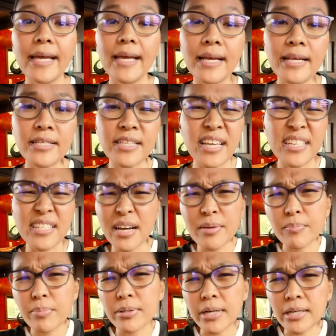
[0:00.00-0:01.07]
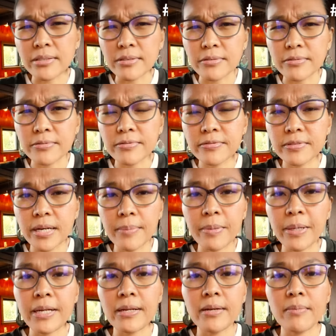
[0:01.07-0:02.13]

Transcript: is it's unproductive. I mean,